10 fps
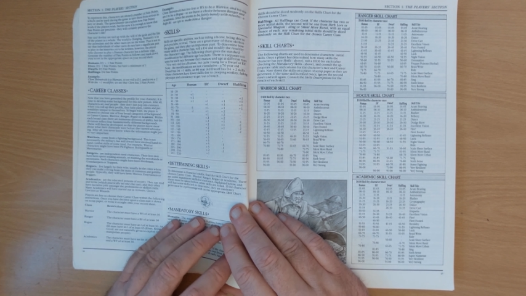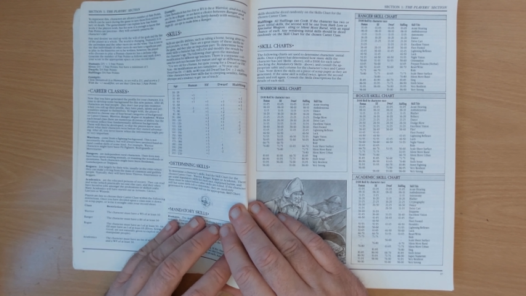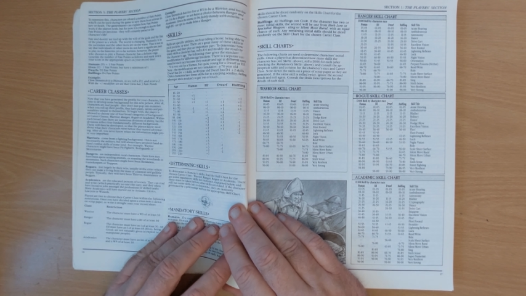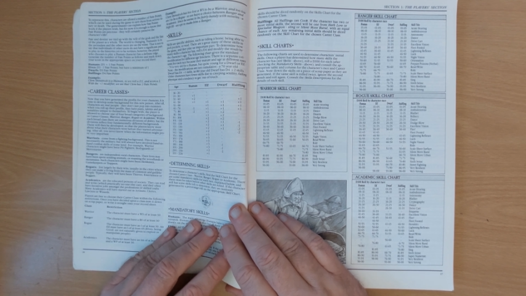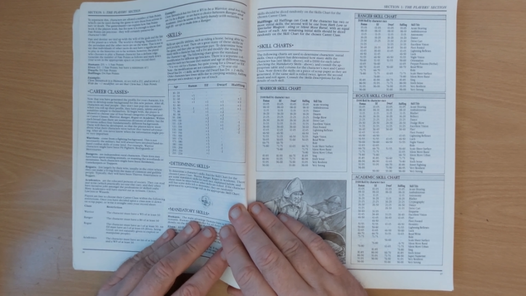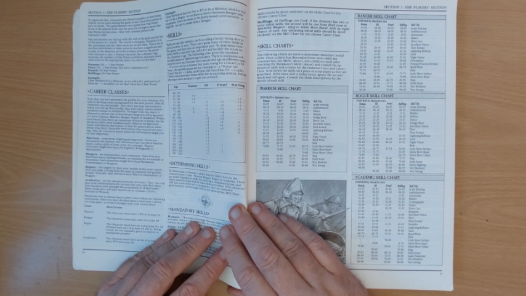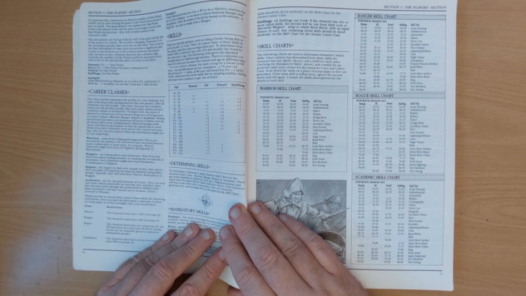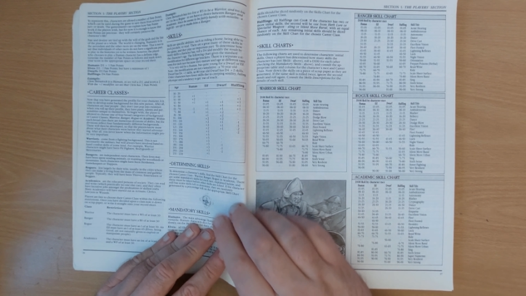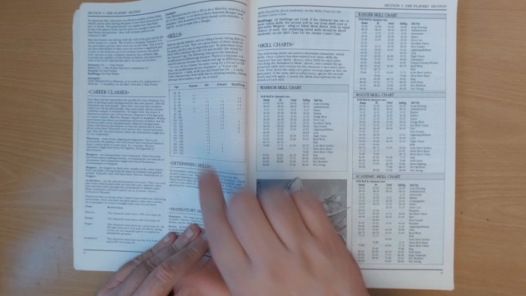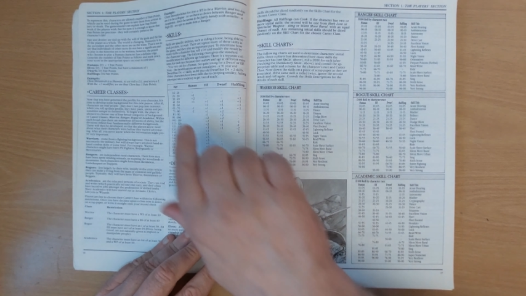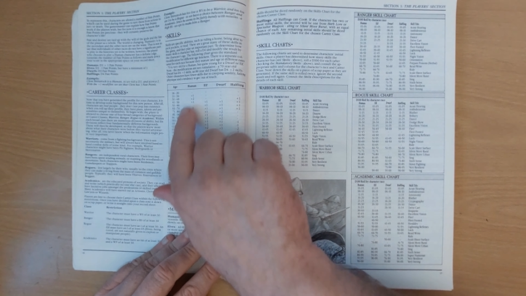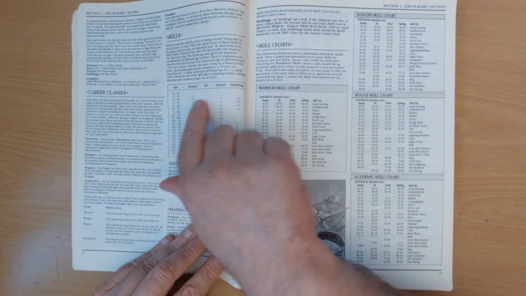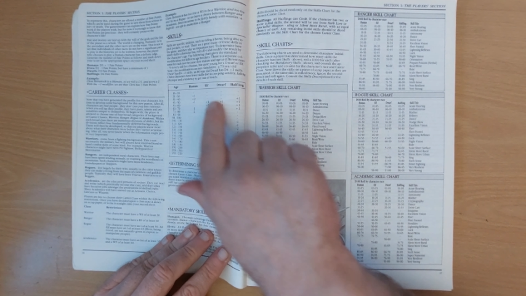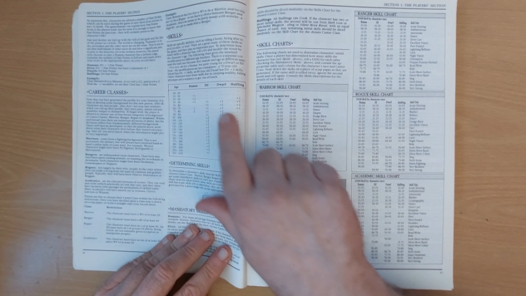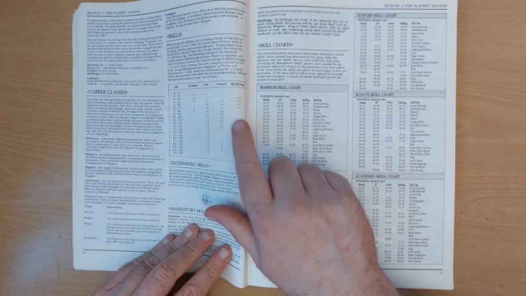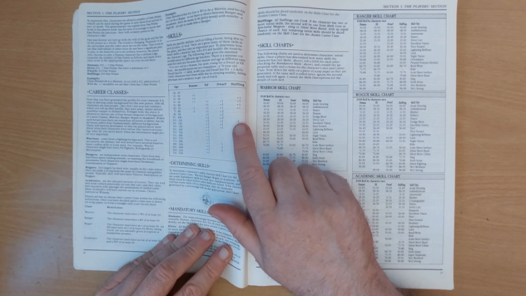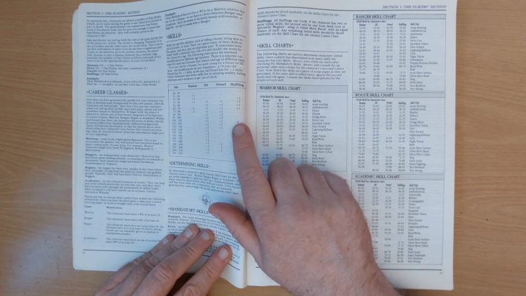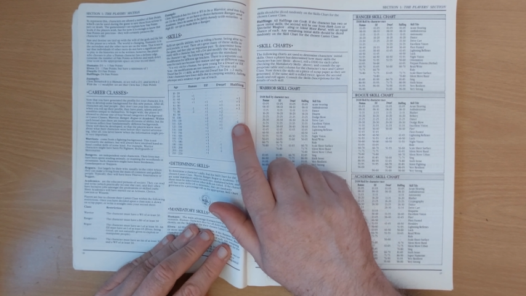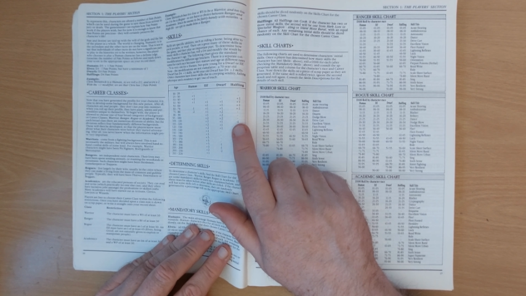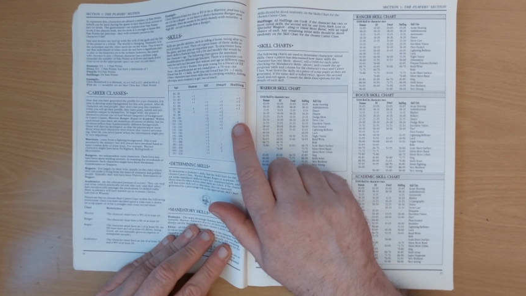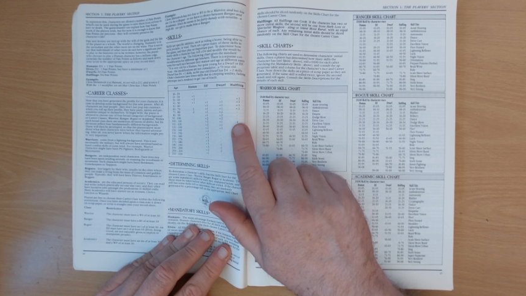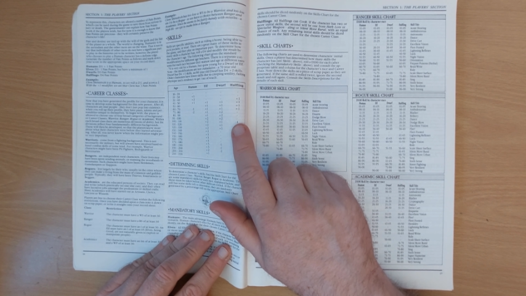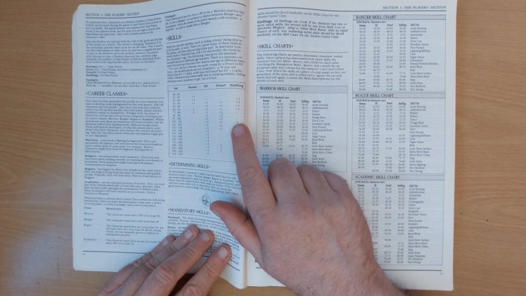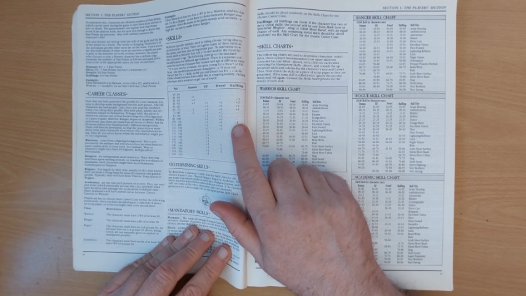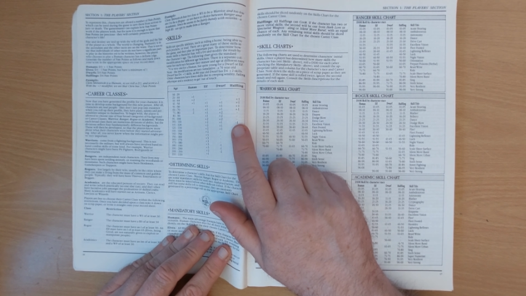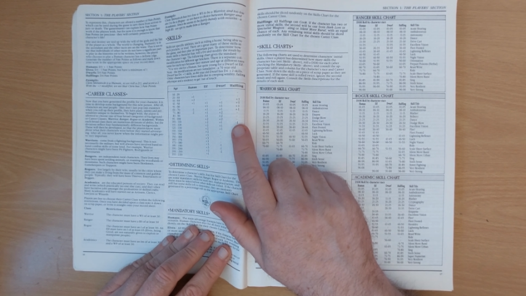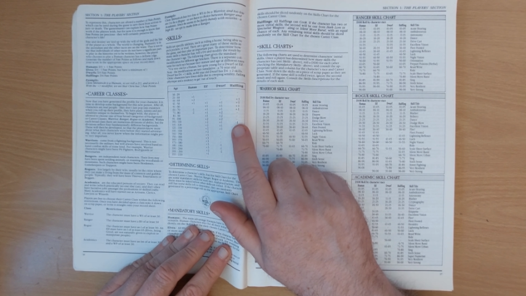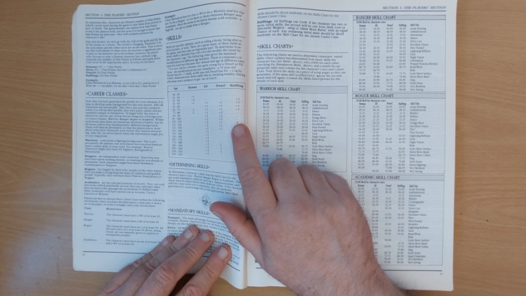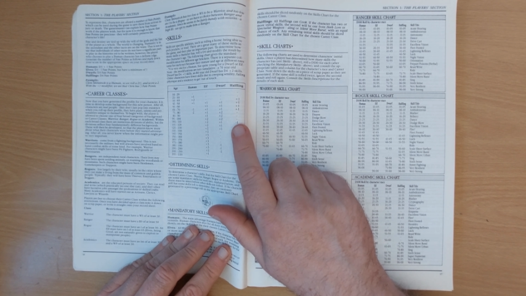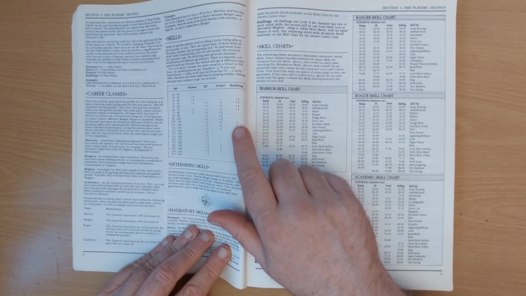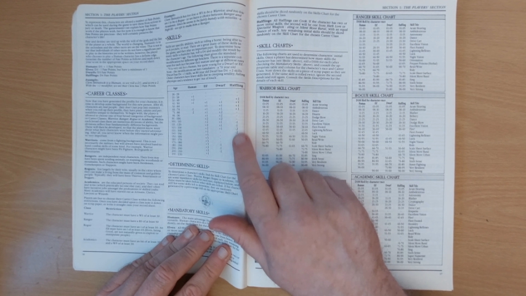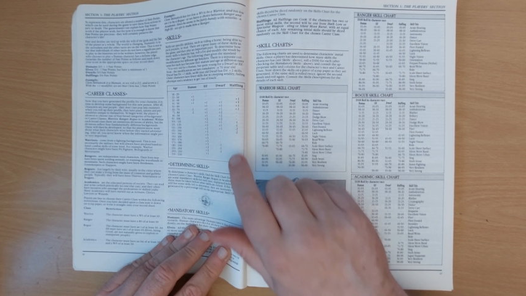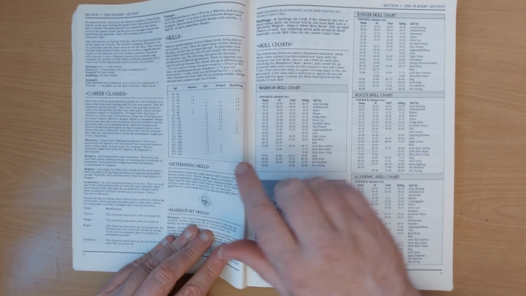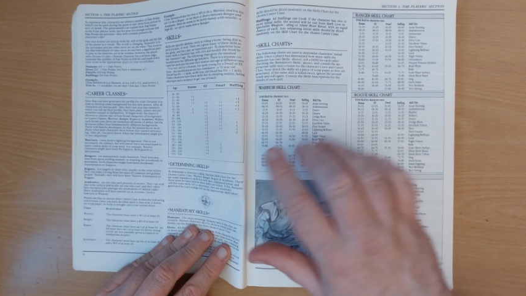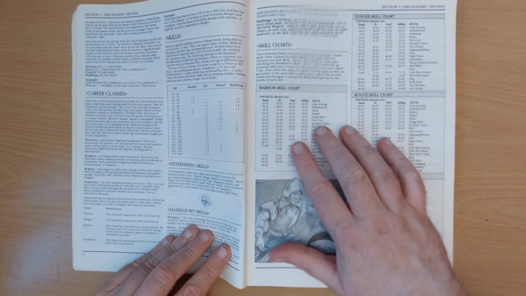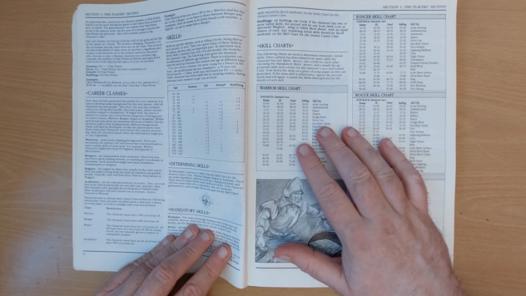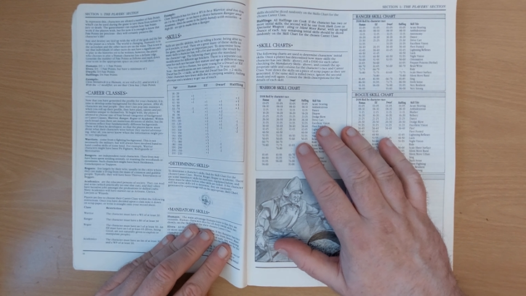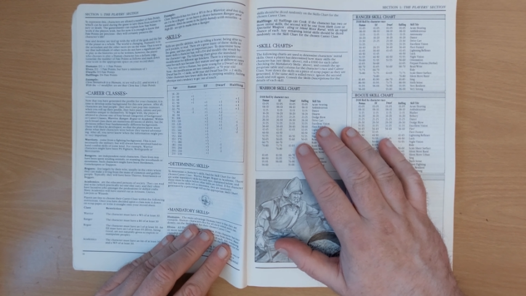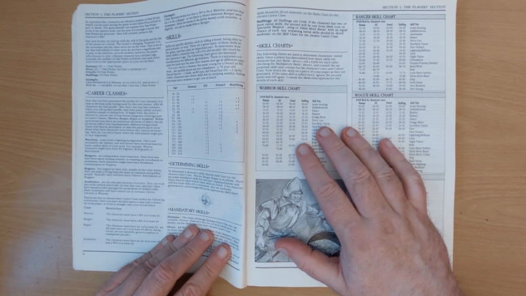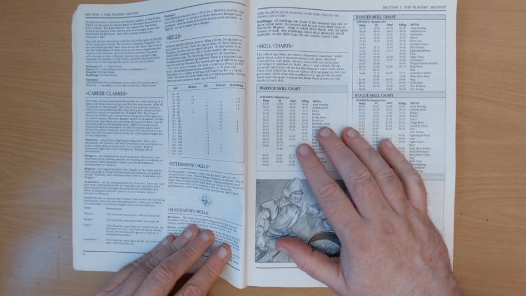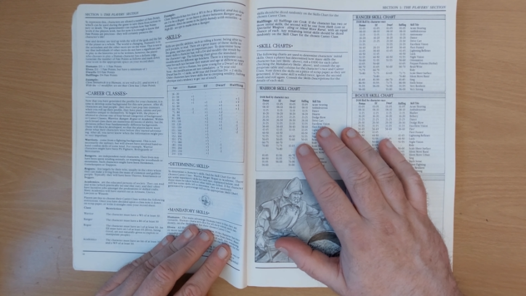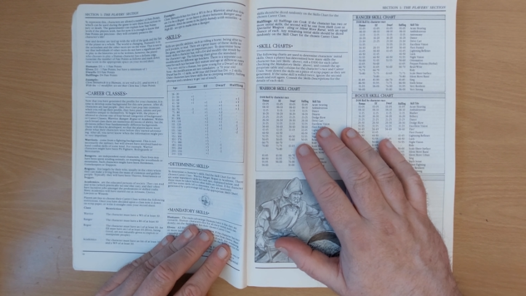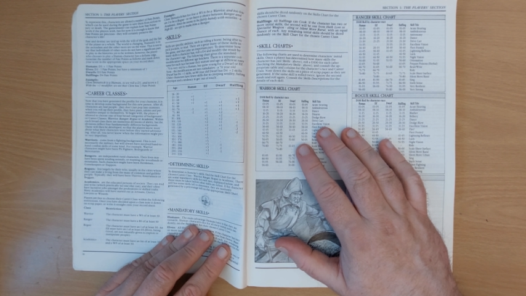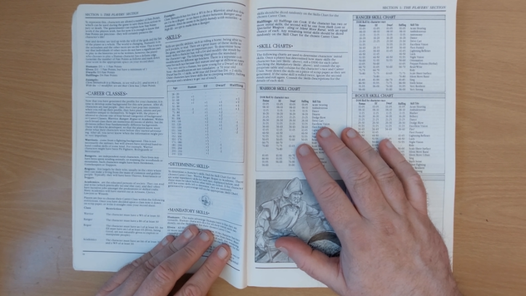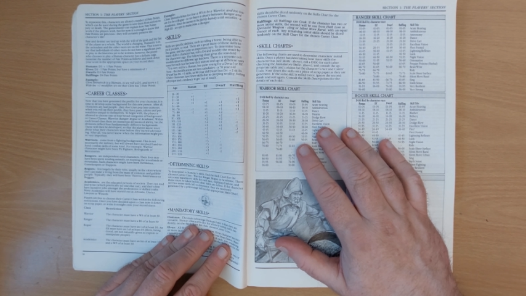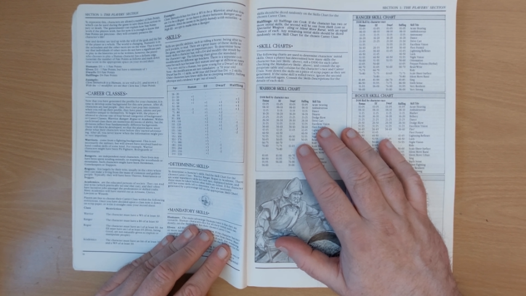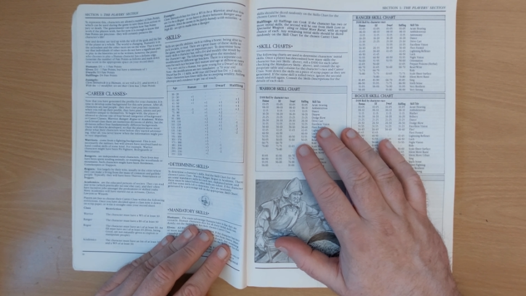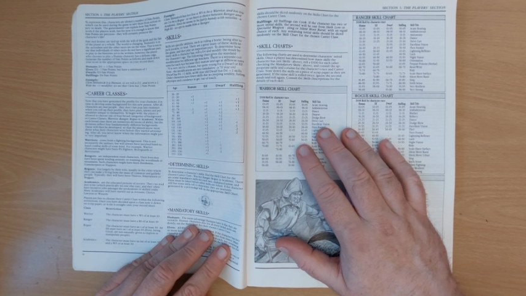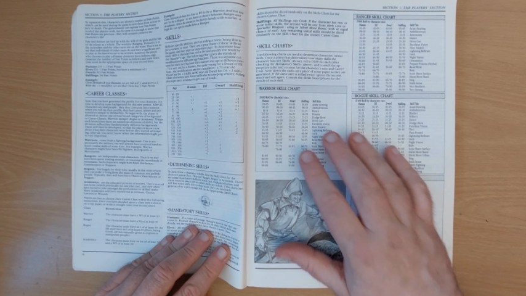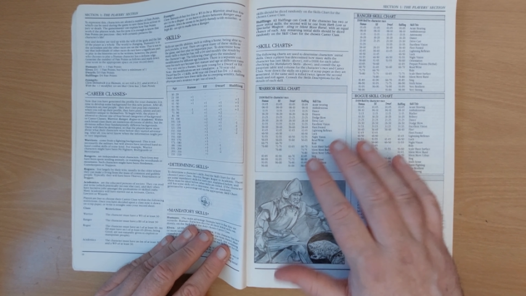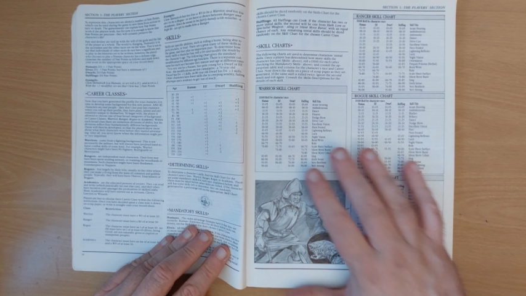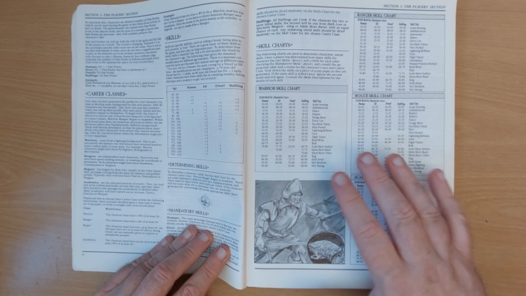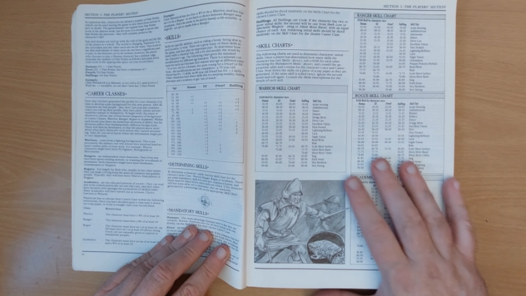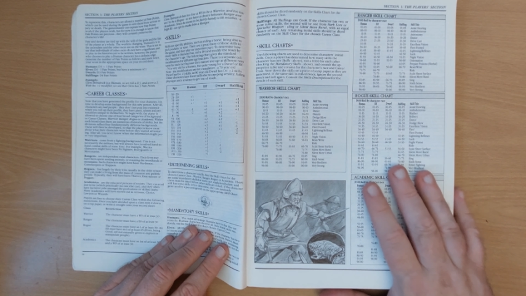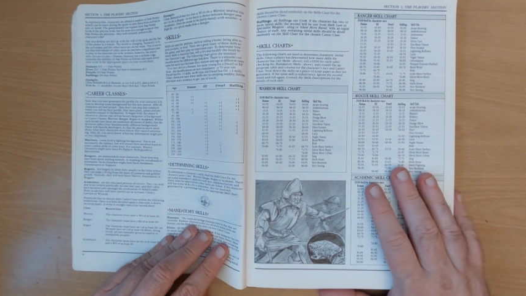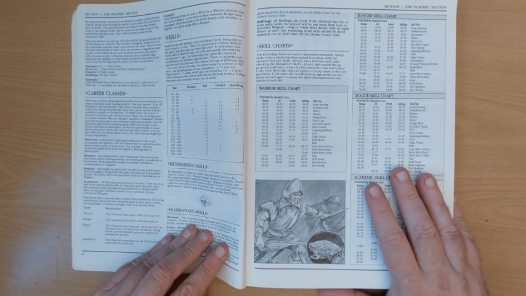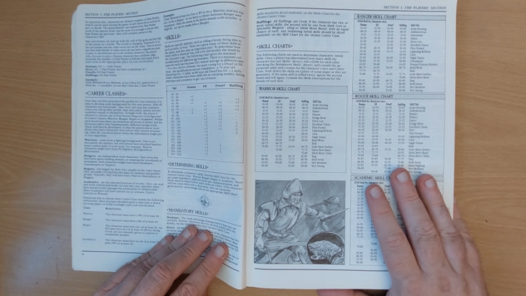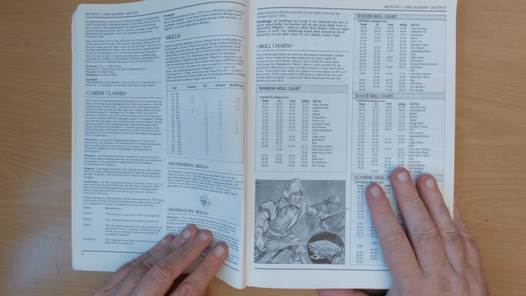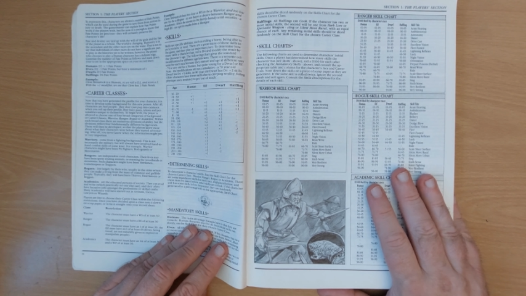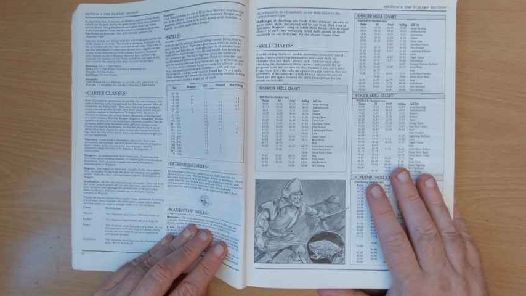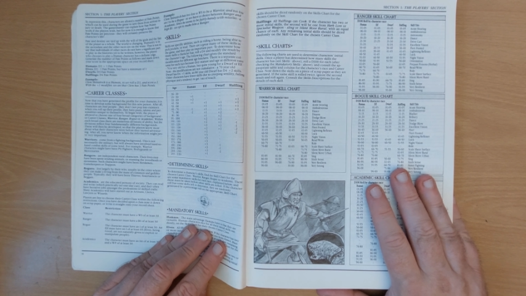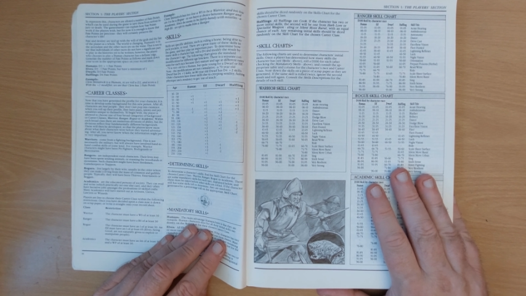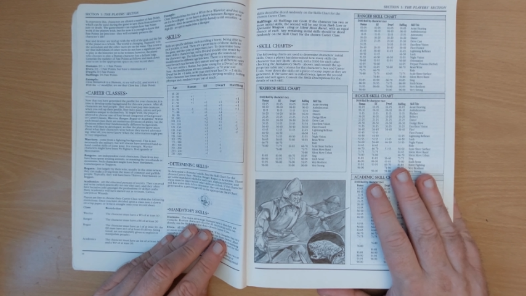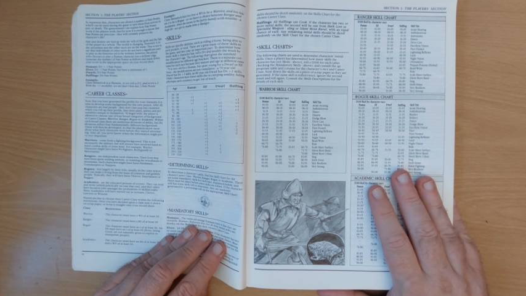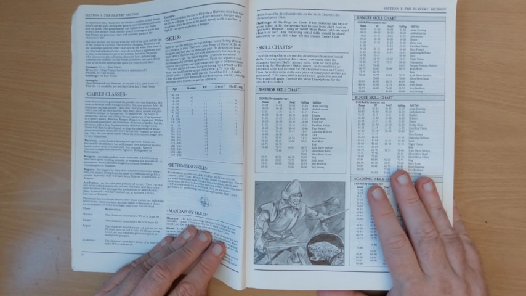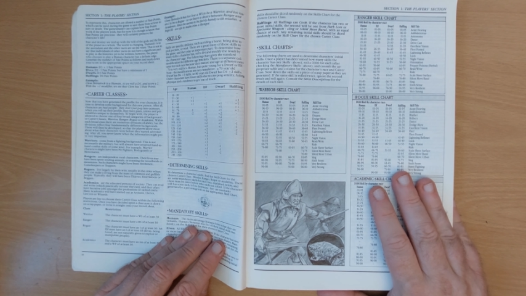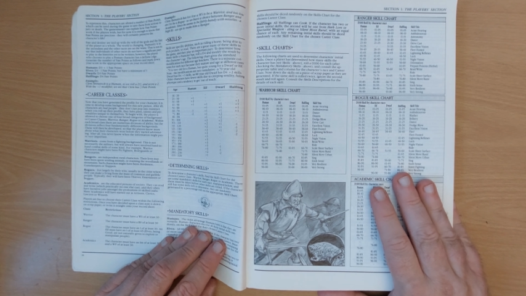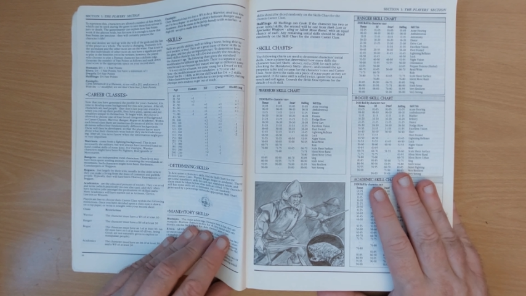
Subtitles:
(no speaker visible)